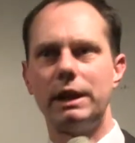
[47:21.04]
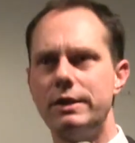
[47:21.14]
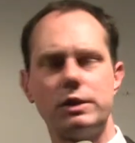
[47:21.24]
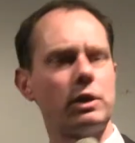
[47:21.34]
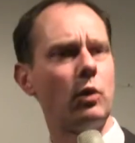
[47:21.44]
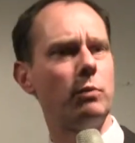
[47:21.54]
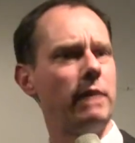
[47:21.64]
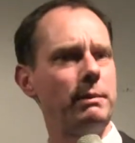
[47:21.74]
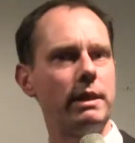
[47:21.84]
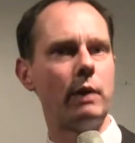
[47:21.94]
So
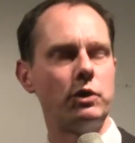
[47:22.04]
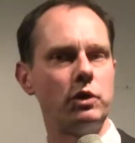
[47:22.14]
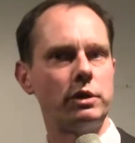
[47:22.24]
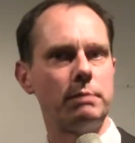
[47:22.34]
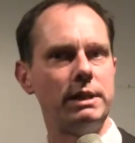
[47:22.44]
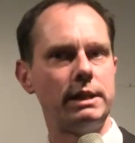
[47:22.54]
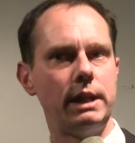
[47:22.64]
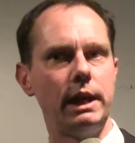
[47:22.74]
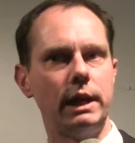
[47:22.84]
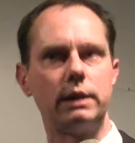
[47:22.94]
maybe that was just a
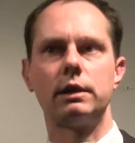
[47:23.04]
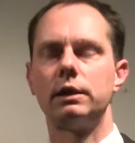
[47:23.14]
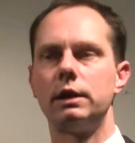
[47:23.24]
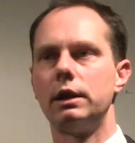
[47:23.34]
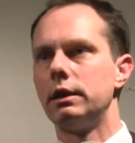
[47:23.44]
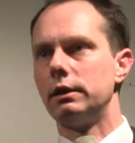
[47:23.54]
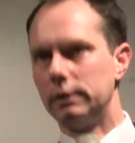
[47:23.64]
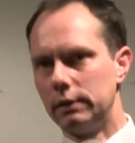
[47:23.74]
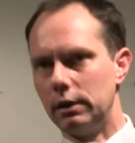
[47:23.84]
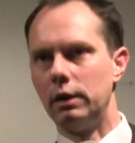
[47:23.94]
mistake.
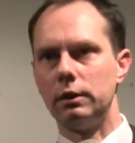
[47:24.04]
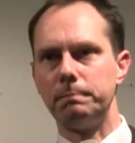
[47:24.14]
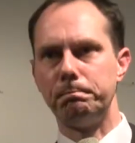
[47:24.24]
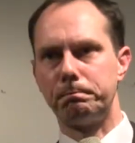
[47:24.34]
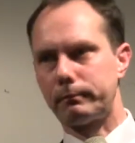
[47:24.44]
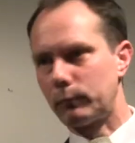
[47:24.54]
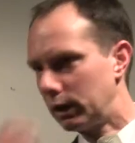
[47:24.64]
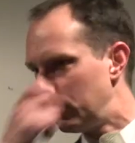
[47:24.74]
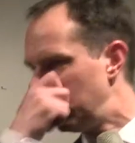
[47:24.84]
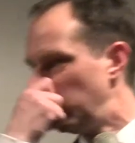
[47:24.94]

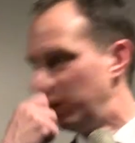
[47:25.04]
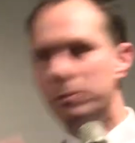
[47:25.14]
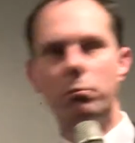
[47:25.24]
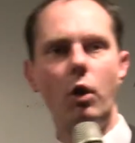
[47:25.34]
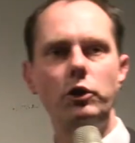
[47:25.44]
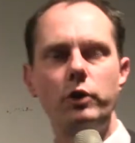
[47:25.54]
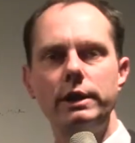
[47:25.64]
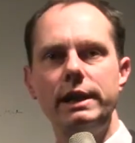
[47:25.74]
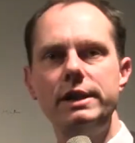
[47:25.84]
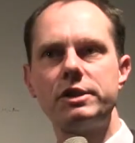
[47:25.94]

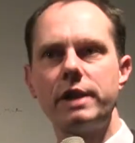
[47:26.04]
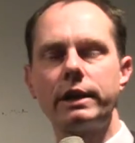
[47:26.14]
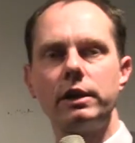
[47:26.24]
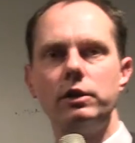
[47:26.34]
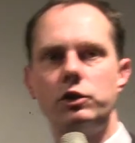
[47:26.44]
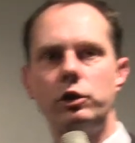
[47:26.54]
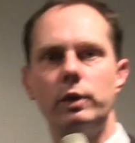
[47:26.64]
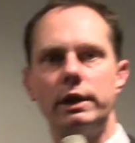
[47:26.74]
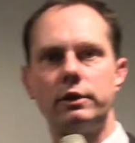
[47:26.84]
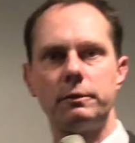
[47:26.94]
Mondrian, he stuck to
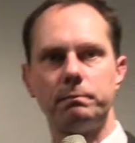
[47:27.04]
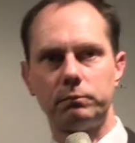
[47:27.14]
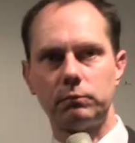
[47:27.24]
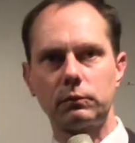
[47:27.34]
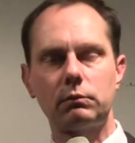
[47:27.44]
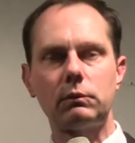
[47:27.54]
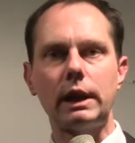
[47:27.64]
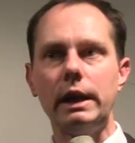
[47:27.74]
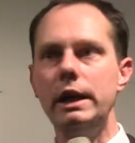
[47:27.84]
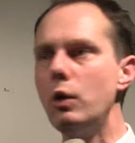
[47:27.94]
it.
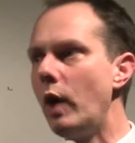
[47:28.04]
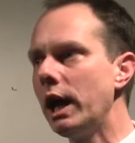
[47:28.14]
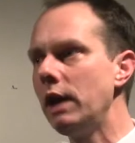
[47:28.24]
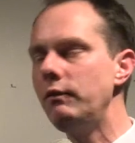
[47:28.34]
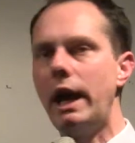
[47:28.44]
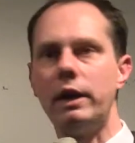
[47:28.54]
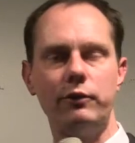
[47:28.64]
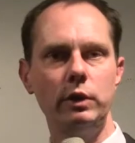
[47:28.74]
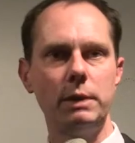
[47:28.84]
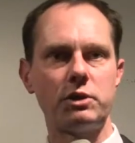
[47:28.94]
He arrived at
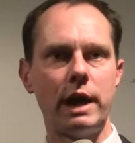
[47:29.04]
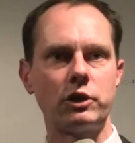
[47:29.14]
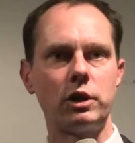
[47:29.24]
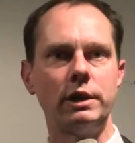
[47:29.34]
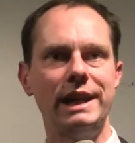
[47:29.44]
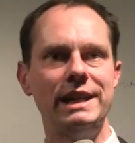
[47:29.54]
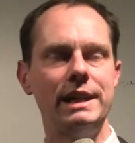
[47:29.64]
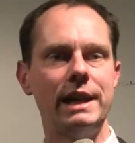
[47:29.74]
full abstraction in